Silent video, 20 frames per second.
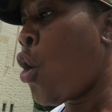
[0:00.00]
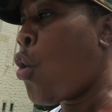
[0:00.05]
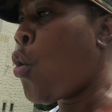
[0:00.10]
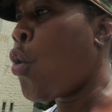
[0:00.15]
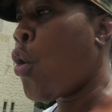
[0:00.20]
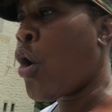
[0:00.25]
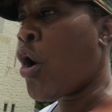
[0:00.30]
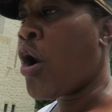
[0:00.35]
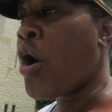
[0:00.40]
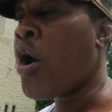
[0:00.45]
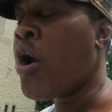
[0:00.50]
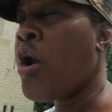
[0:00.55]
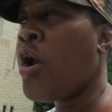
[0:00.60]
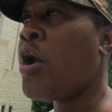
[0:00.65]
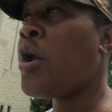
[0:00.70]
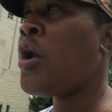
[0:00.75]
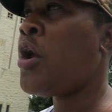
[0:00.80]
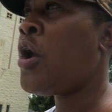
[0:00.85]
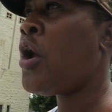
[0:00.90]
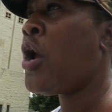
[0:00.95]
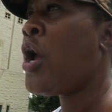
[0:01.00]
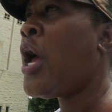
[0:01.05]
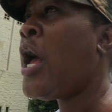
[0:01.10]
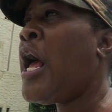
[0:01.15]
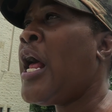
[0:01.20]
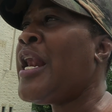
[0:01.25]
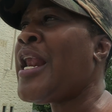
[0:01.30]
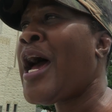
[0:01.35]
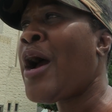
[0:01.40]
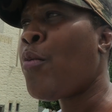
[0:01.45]
or
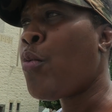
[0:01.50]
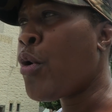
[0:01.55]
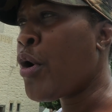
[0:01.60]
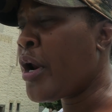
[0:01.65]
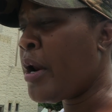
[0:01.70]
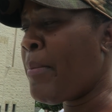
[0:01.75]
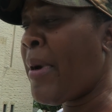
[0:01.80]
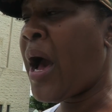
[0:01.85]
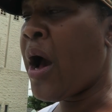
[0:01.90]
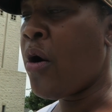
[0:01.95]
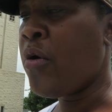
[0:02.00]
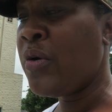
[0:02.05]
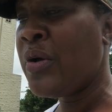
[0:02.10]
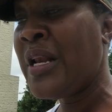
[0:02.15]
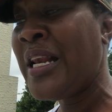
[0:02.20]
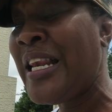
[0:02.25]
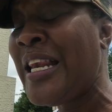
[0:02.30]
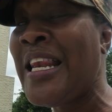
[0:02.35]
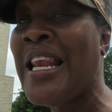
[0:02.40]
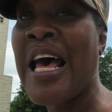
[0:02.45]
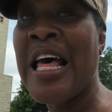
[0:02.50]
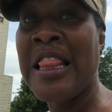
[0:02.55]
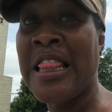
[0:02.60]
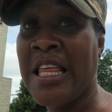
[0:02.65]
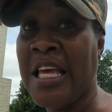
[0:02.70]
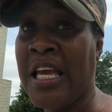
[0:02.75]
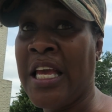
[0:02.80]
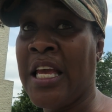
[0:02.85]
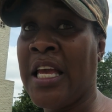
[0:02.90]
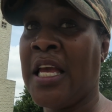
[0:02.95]
not worrying about
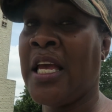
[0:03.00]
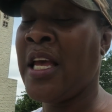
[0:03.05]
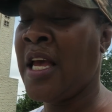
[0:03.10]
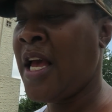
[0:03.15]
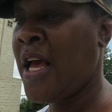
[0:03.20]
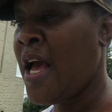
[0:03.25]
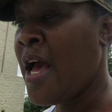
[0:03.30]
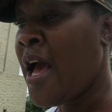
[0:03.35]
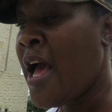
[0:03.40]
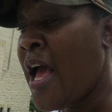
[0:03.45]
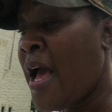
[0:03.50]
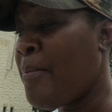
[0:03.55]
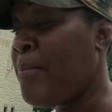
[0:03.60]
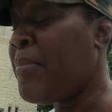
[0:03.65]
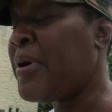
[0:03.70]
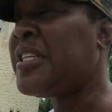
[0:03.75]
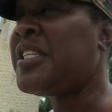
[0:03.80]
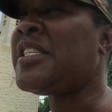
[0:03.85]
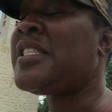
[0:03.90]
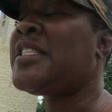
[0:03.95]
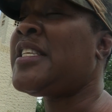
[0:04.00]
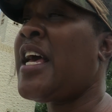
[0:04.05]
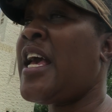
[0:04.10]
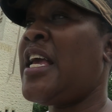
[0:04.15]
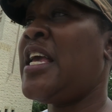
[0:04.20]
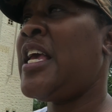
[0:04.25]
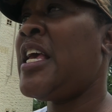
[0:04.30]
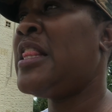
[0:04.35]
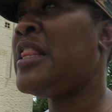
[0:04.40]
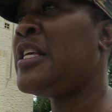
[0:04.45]
nothing, but just
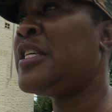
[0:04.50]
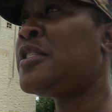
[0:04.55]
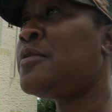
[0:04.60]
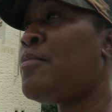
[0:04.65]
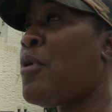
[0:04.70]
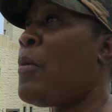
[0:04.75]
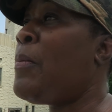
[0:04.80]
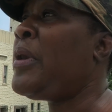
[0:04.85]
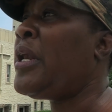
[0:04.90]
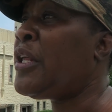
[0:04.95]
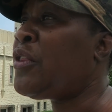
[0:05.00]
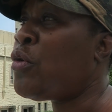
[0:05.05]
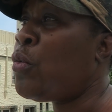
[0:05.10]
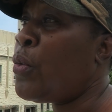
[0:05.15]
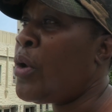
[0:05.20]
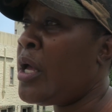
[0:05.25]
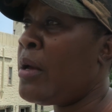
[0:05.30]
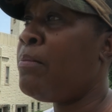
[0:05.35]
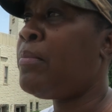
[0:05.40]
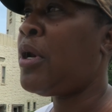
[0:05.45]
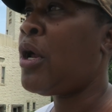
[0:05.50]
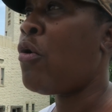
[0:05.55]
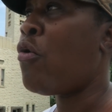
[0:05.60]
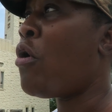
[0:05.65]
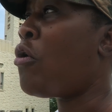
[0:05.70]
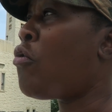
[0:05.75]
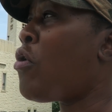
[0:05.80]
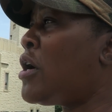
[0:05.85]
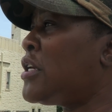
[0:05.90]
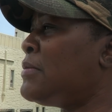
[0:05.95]
take in this moment, let the wind blow
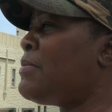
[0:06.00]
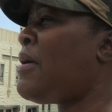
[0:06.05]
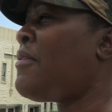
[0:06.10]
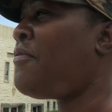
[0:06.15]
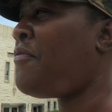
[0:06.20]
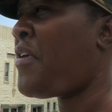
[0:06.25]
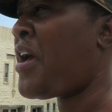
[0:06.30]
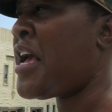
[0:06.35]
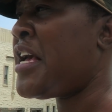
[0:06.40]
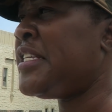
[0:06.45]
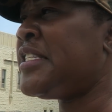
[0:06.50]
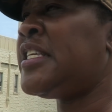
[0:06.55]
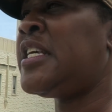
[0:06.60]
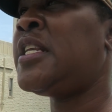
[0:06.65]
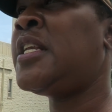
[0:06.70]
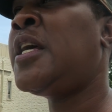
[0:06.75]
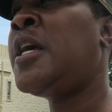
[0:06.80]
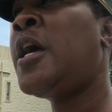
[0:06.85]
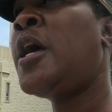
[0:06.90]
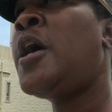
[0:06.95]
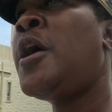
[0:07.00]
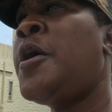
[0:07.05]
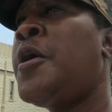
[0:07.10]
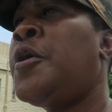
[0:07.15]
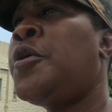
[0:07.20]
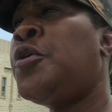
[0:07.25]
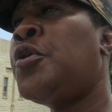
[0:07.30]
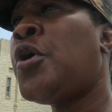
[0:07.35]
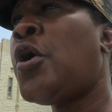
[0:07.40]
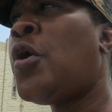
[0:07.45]
across my face, and,
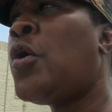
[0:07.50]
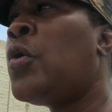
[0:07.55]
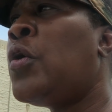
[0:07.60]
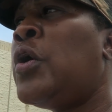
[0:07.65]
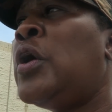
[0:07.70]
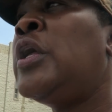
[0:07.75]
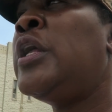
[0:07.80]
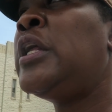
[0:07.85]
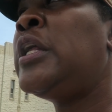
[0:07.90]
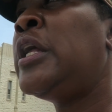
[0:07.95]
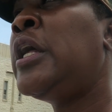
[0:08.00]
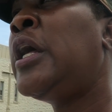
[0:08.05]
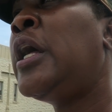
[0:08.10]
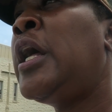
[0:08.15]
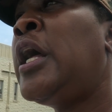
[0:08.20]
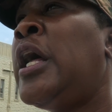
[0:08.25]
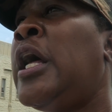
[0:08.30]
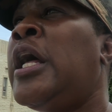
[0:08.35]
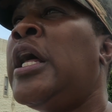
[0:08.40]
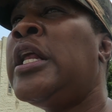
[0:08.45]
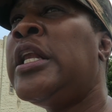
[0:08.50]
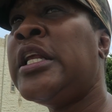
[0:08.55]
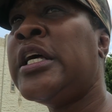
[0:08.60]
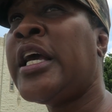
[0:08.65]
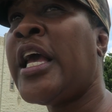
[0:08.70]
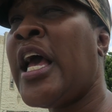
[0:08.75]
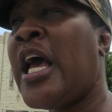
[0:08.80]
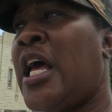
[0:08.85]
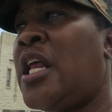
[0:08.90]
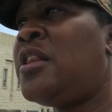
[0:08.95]
you know,
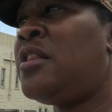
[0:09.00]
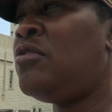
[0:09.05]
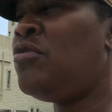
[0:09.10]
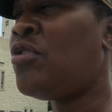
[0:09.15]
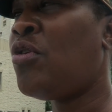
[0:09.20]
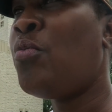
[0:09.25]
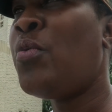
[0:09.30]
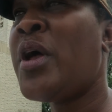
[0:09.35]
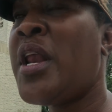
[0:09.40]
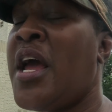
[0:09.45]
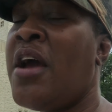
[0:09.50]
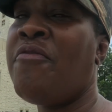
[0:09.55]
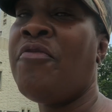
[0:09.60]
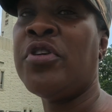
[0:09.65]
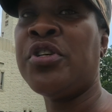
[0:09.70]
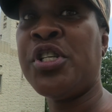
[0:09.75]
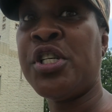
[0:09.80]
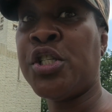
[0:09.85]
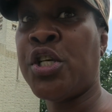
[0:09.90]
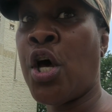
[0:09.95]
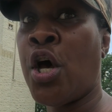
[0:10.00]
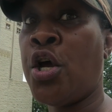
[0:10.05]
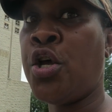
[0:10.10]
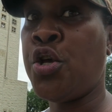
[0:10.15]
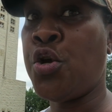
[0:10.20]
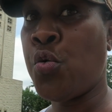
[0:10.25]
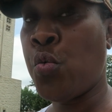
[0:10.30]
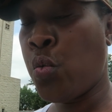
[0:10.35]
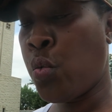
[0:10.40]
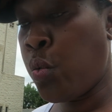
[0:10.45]
look at, you know, whatever, just
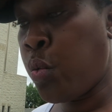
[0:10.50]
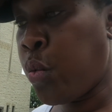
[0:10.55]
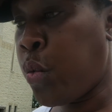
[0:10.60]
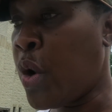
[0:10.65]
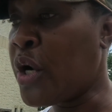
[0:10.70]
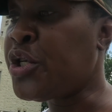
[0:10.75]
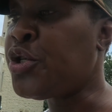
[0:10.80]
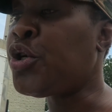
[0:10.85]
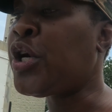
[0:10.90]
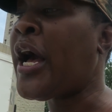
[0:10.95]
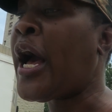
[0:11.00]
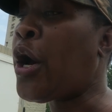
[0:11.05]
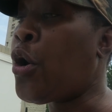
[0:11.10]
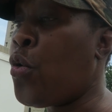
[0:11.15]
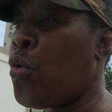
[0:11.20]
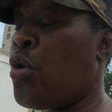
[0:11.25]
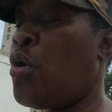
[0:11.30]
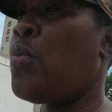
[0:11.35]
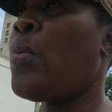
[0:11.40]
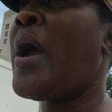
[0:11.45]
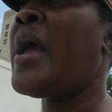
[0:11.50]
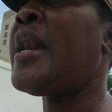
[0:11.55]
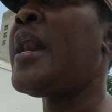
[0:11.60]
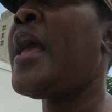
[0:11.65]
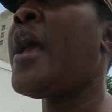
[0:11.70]
what you got going on right